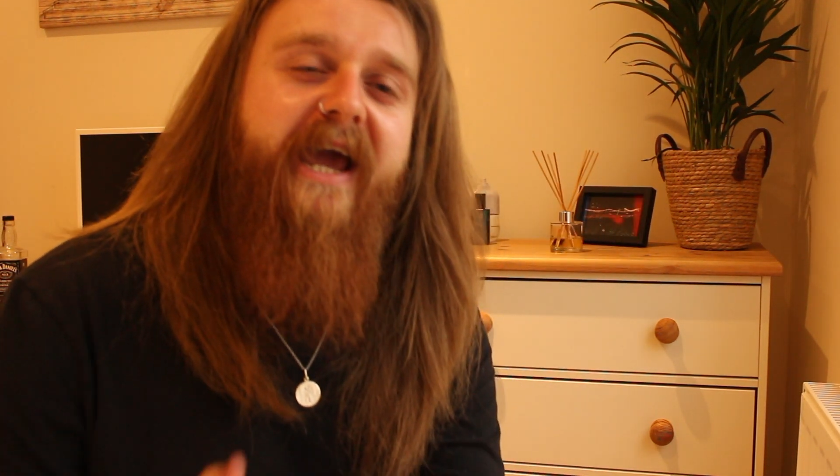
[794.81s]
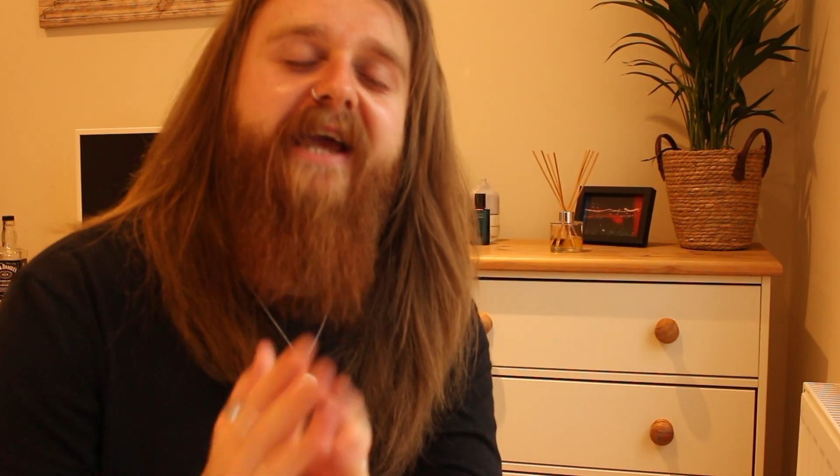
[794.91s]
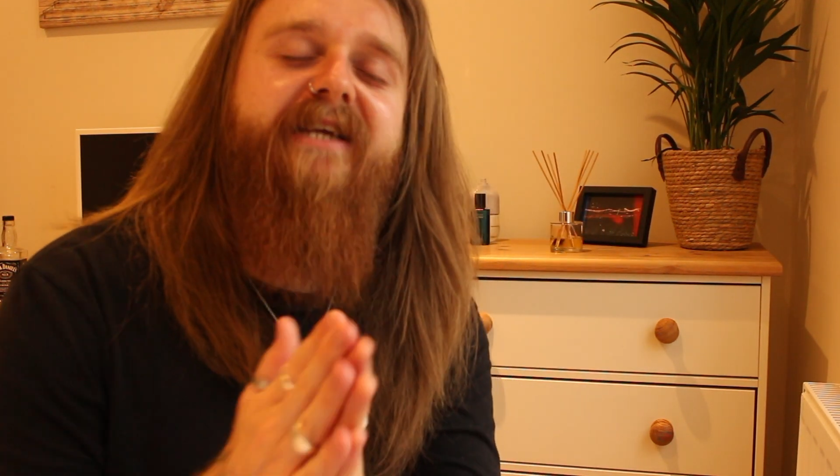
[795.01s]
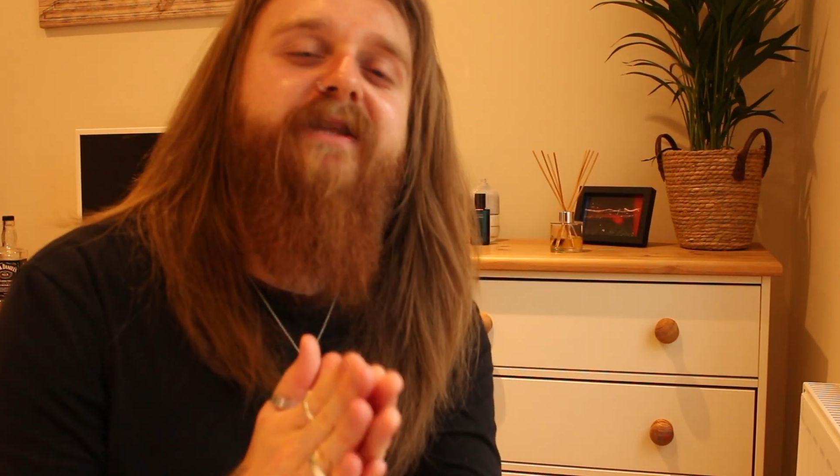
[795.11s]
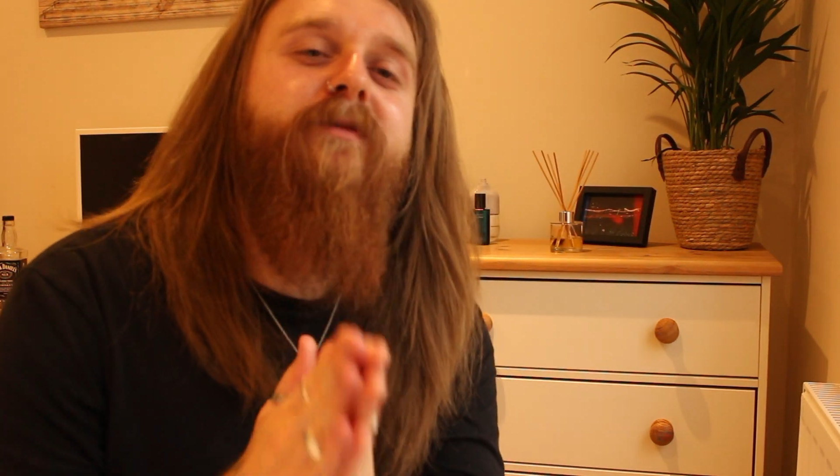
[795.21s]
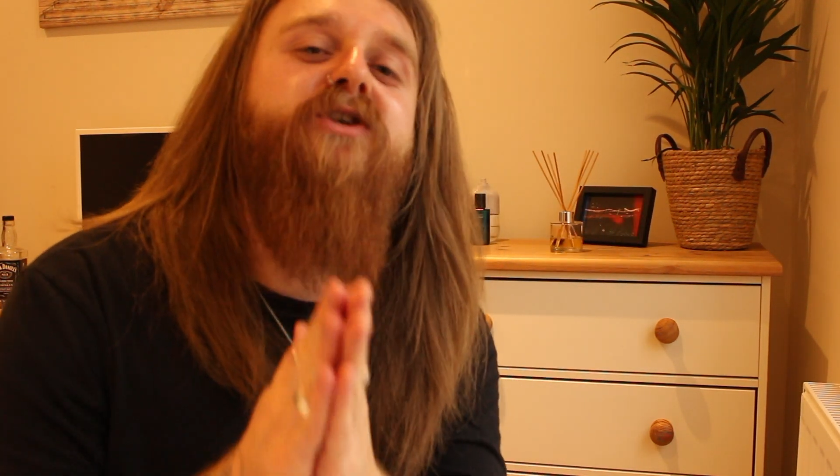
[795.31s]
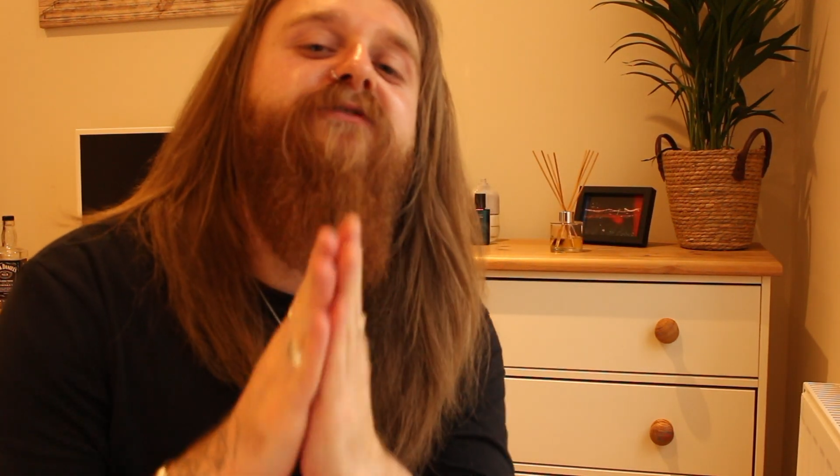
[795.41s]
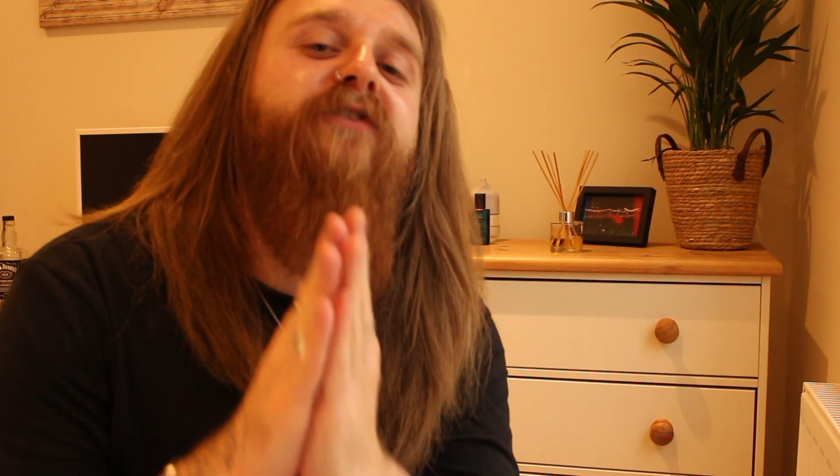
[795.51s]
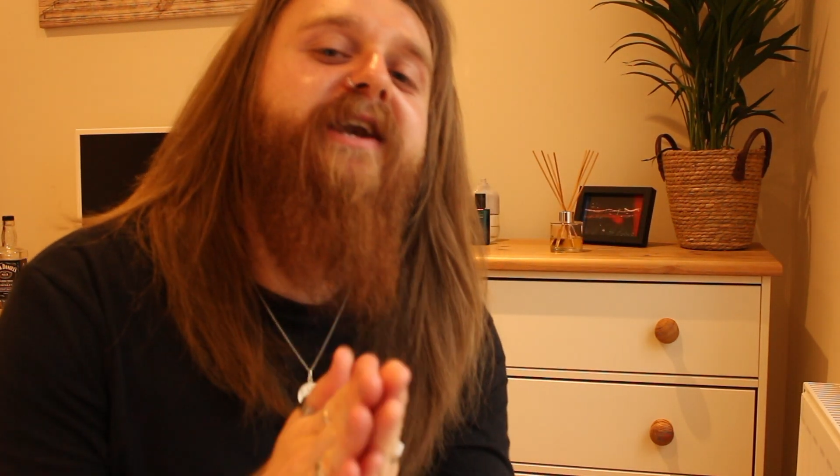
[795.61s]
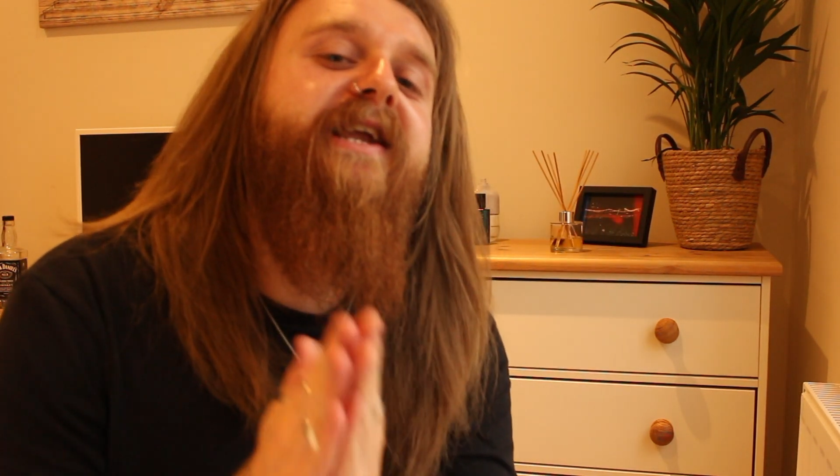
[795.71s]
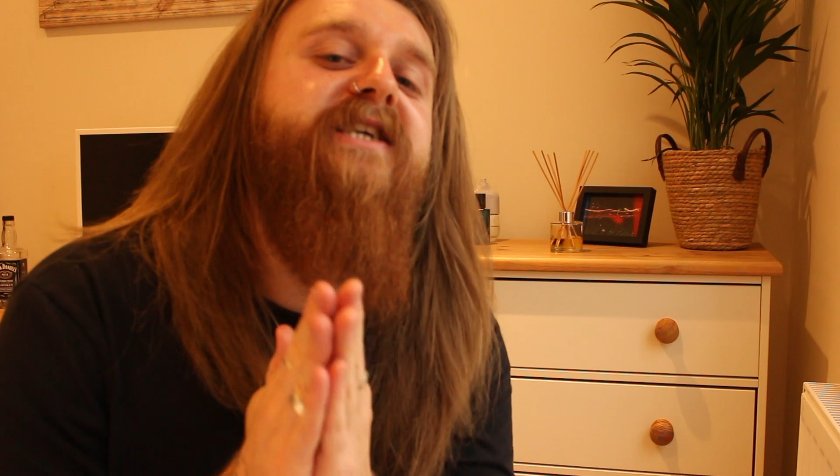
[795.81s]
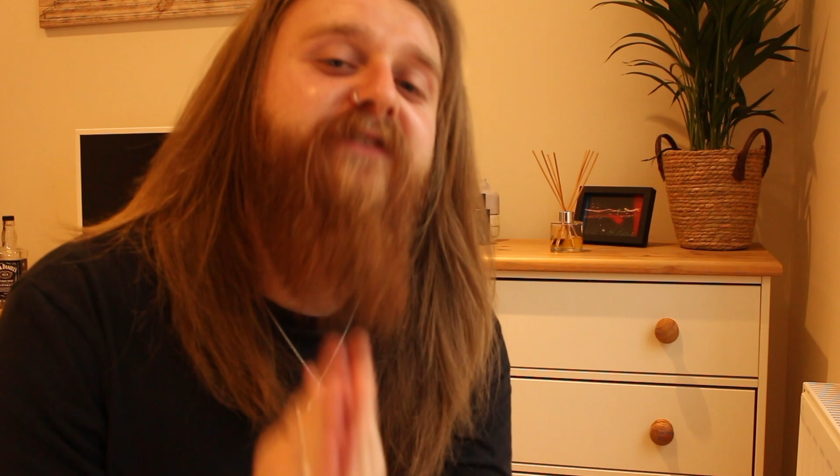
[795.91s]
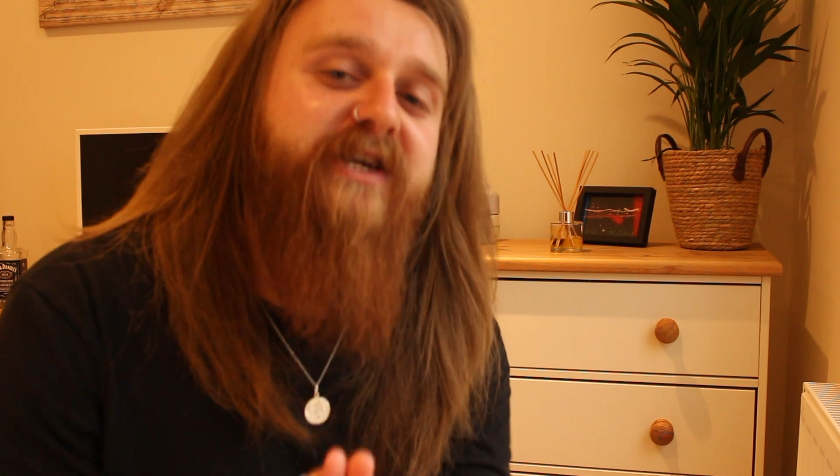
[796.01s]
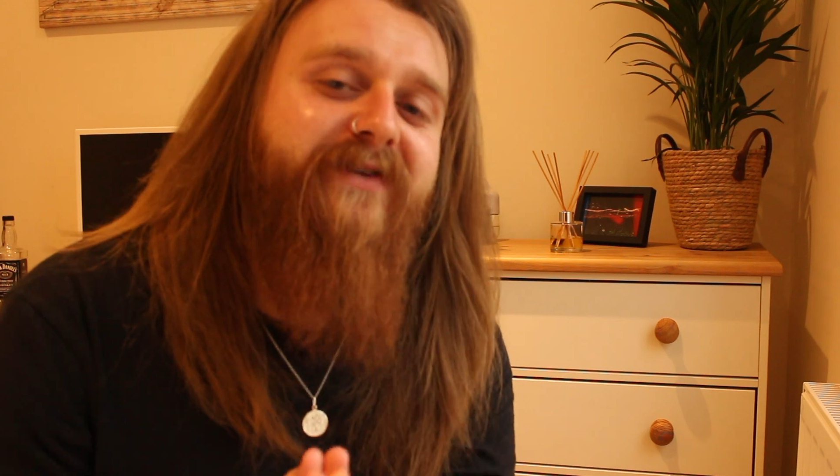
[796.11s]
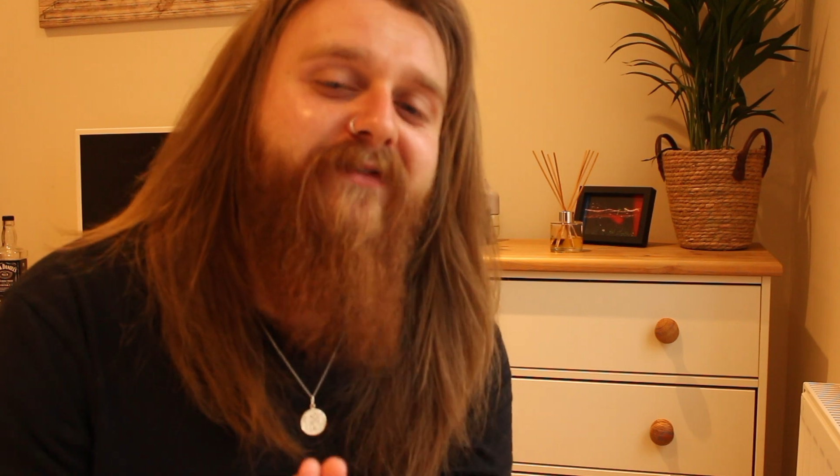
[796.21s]
It's the most friendliest
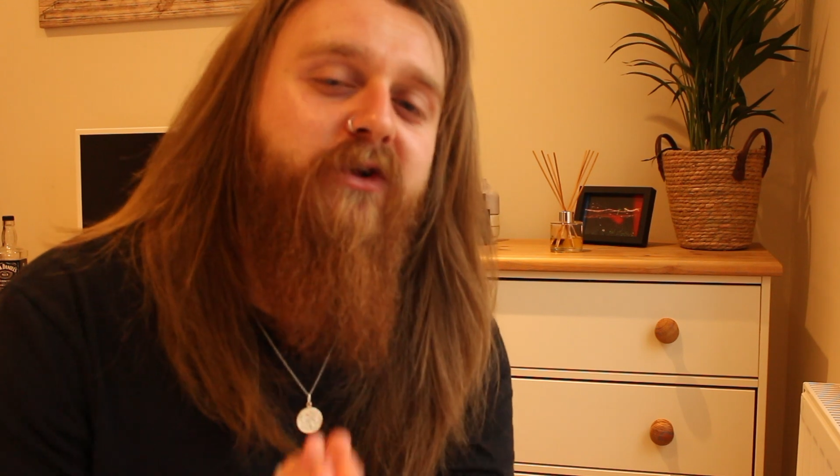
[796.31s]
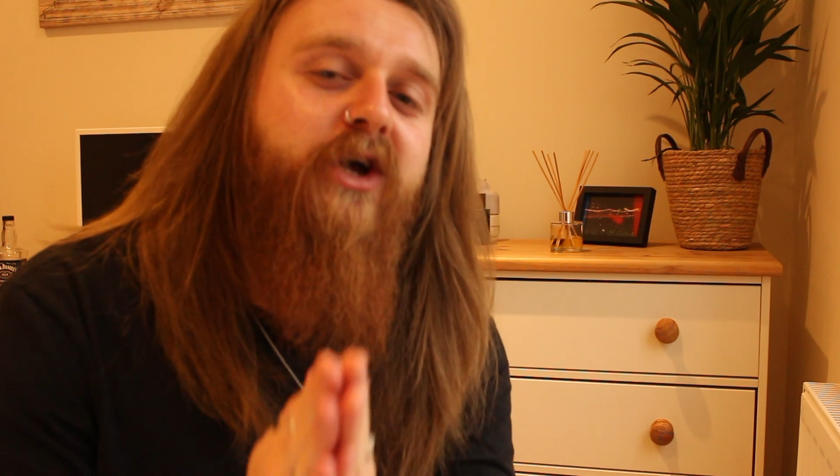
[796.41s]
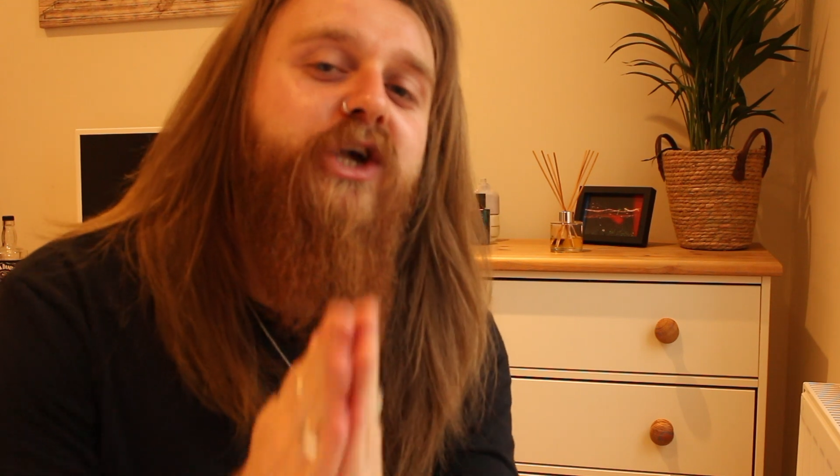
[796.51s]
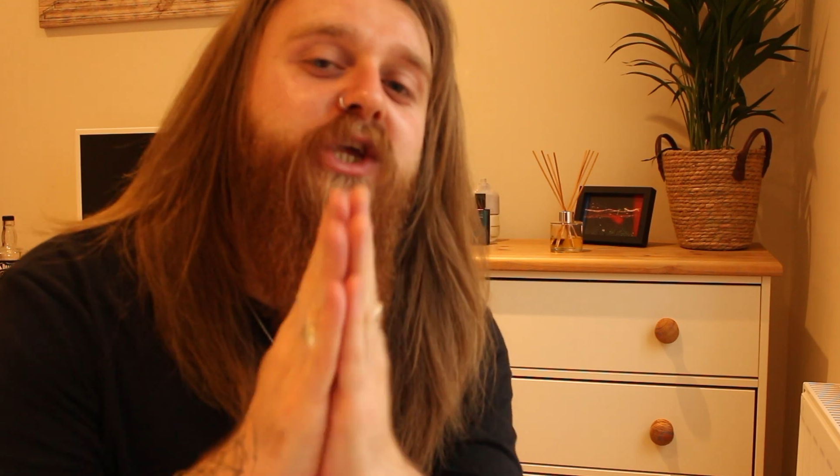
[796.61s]
festival